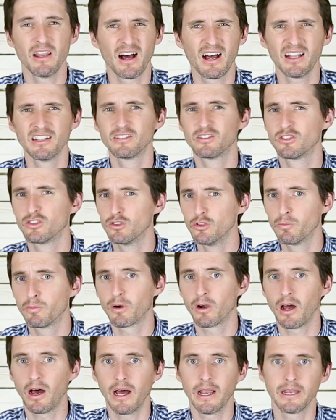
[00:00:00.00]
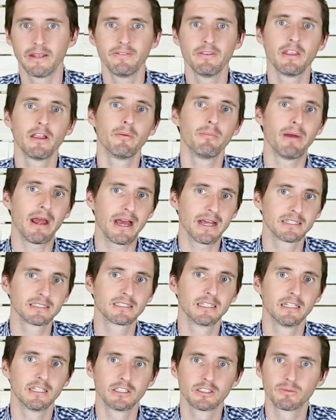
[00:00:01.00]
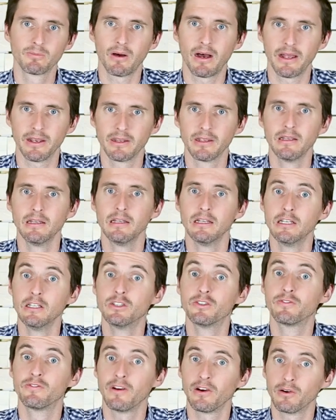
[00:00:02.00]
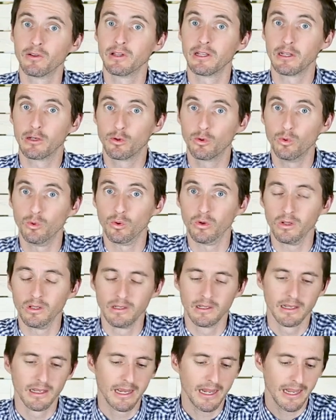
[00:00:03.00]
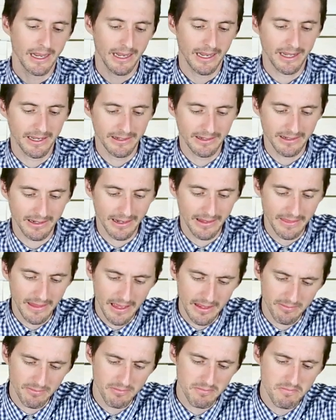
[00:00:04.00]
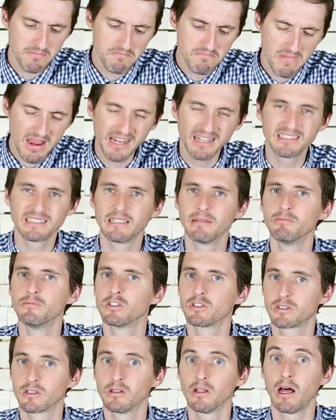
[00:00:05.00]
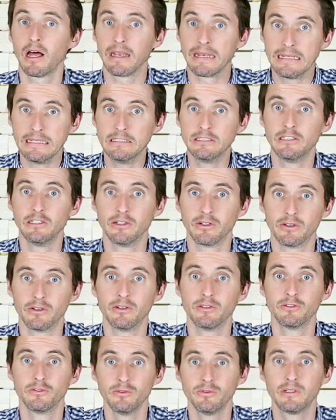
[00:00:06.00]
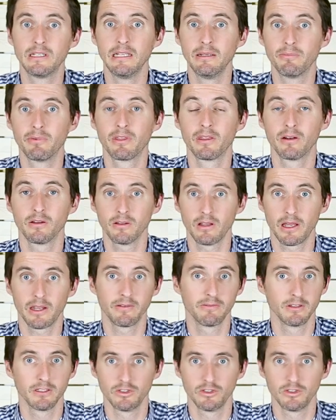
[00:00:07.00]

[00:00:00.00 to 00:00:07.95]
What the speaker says: not super hot. Even their basking spot is fairly cool. And that makes them just a lot easier to keep than a lot of